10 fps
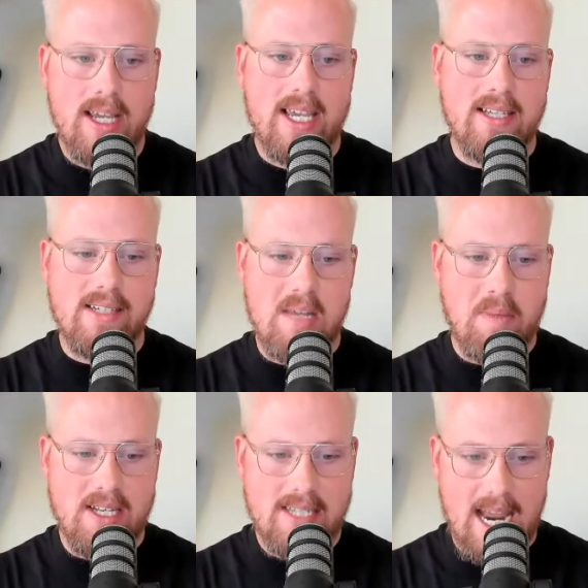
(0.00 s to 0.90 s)
He's deep
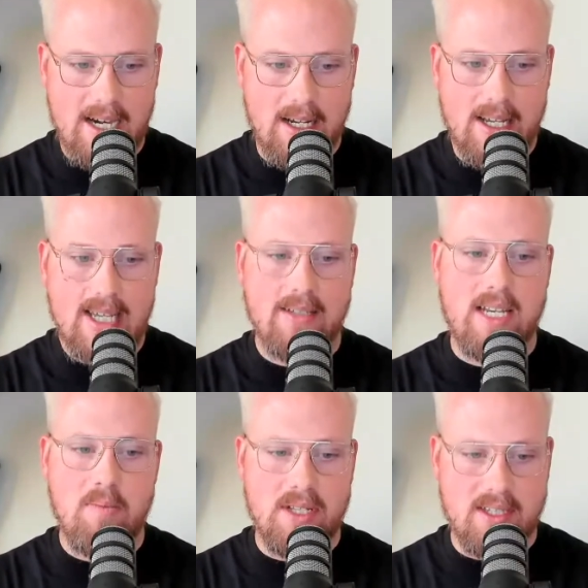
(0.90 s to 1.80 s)
in data, he's
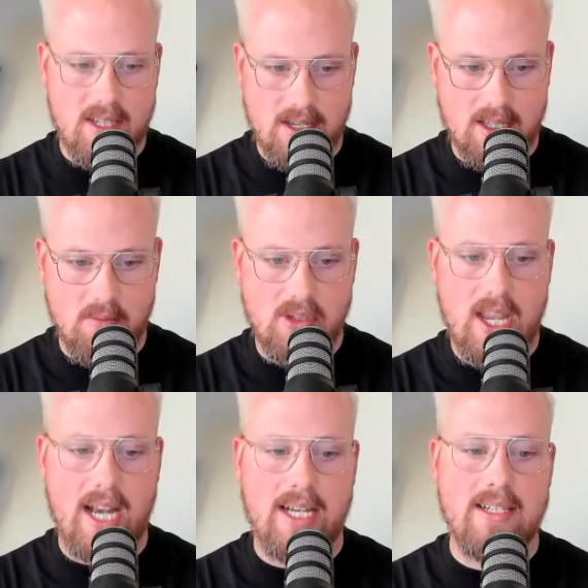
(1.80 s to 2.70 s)
deep in systems,
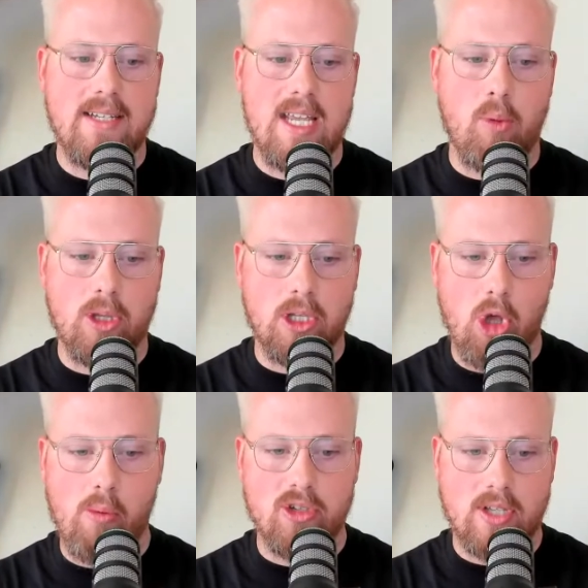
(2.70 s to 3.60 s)
and he's deep with
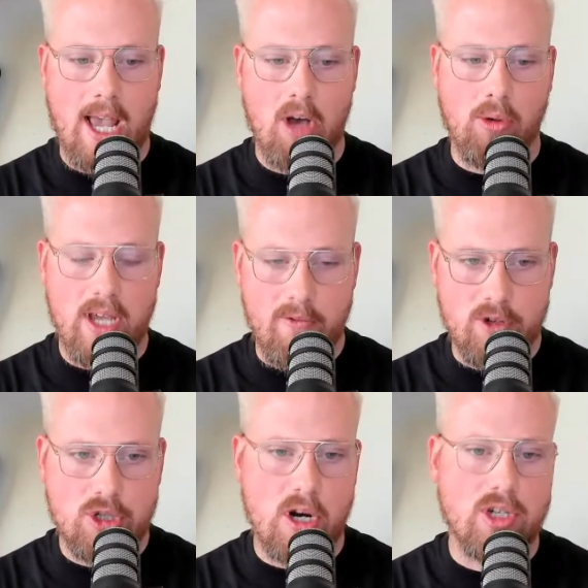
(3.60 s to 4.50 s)
global scalable
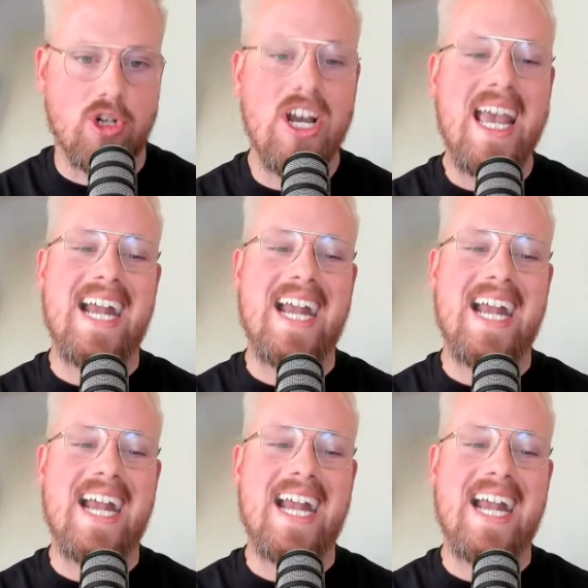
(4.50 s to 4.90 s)
infrastructure.